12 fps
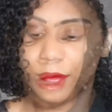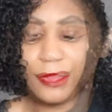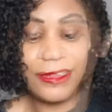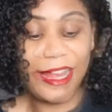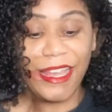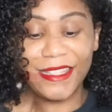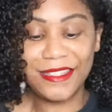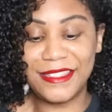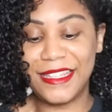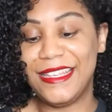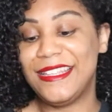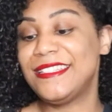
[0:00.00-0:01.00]
Next
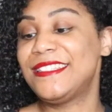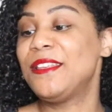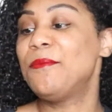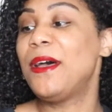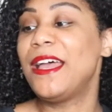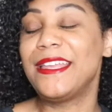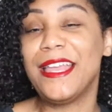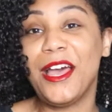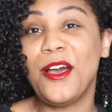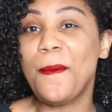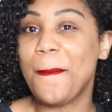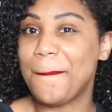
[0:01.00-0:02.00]
is the
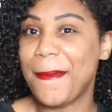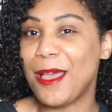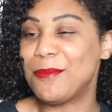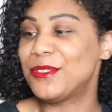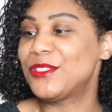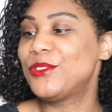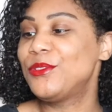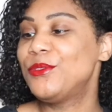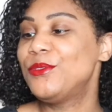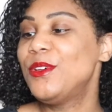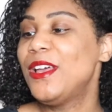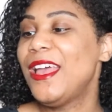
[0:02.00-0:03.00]
MIELLE
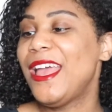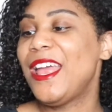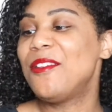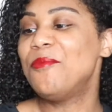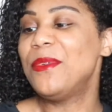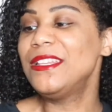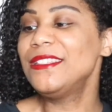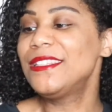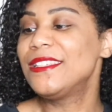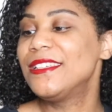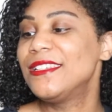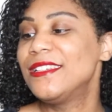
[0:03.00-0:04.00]
BABASSU and Mint